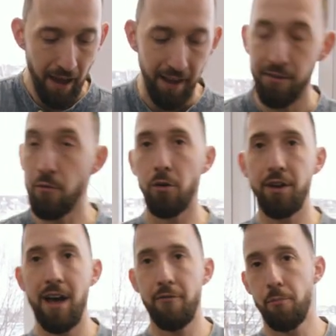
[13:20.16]
As you would
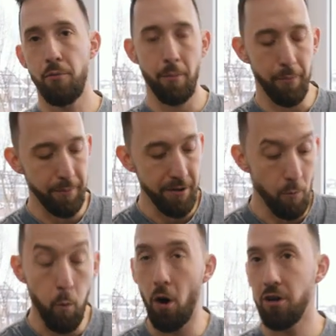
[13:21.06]
never probably
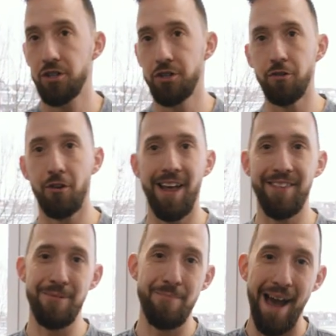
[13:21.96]
wash your
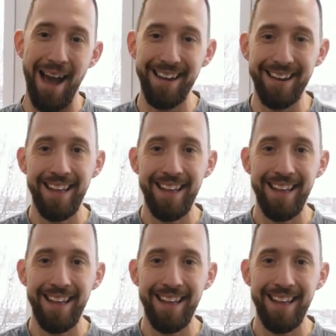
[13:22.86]
leather bag,